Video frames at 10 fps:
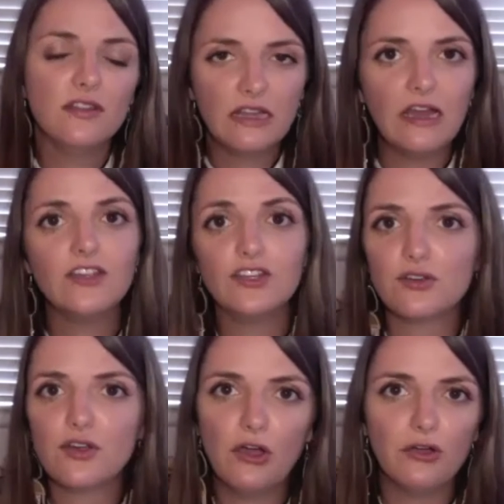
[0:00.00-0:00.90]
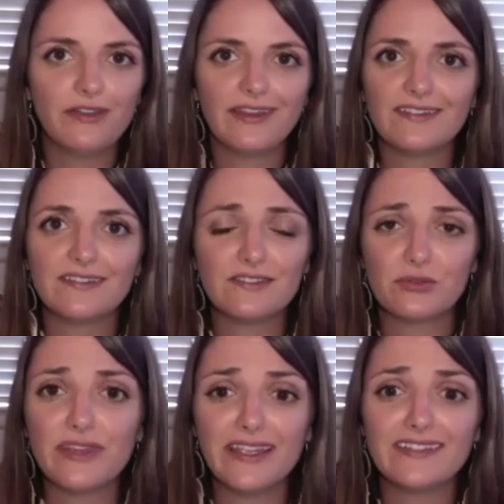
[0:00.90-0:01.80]
your own and
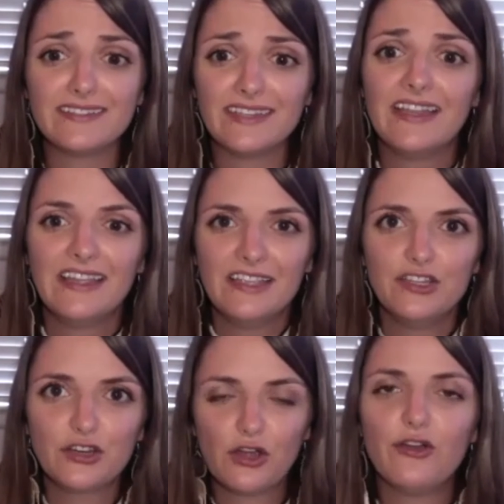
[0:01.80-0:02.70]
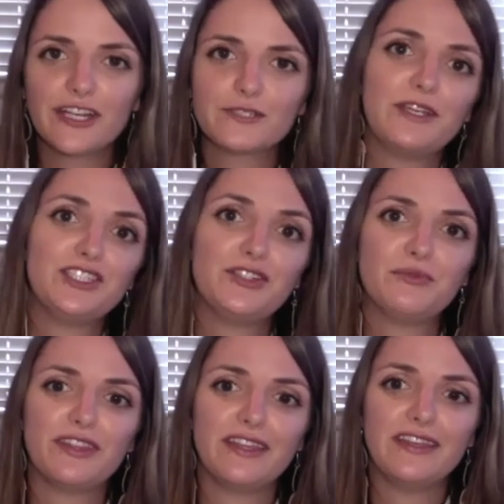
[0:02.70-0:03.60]
create your own expression
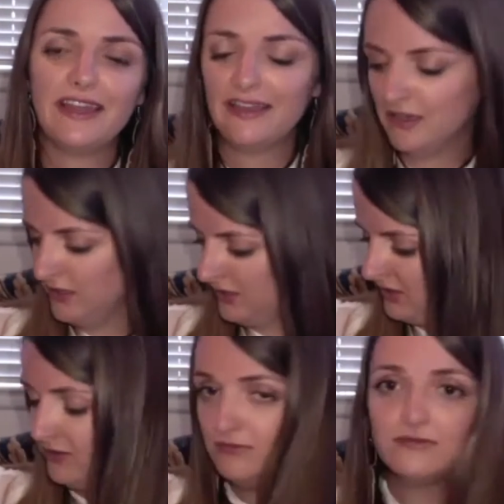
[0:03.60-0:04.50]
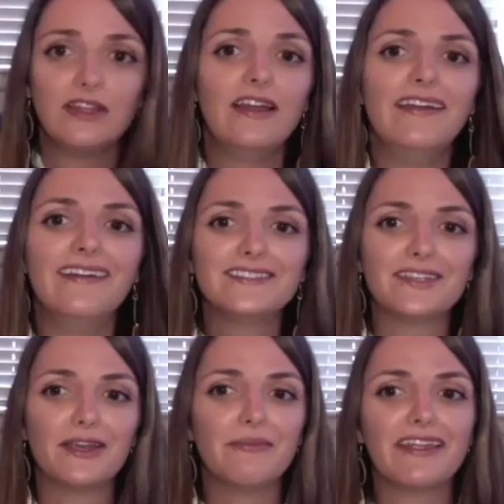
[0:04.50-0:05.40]
within that. Oh,
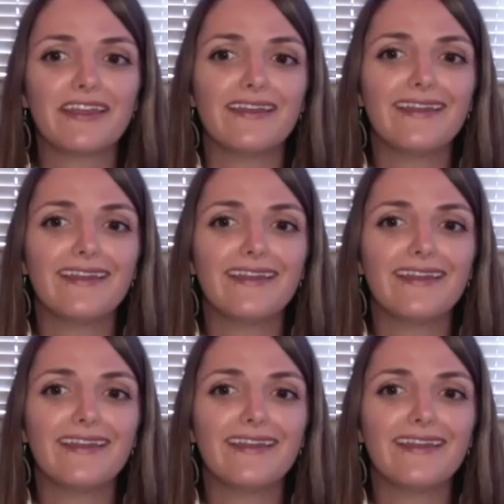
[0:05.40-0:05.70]
sorry, my cat.